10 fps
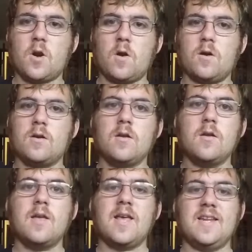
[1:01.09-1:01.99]
card,
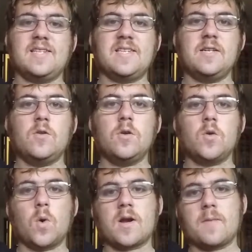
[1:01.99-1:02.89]
it is still
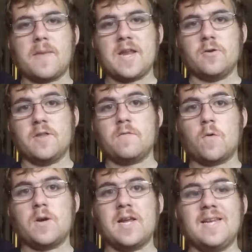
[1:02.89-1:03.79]
your commander,
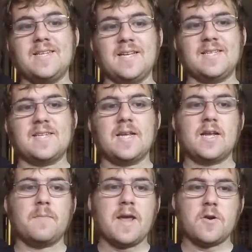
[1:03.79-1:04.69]
therefore it does
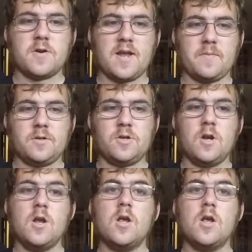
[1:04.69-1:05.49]
commander damage.